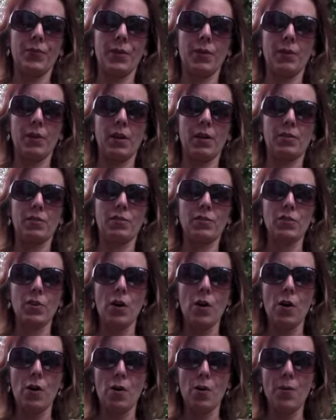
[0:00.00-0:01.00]
Okay,
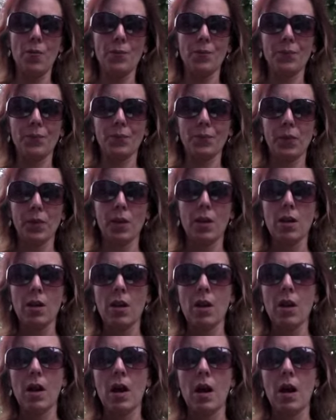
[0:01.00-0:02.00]
so
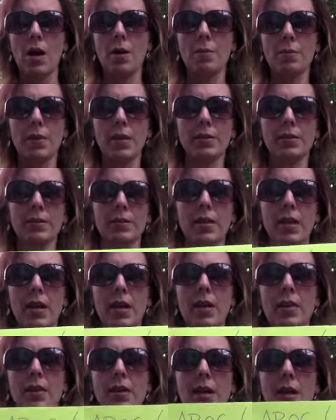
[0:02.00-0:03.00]
let's say that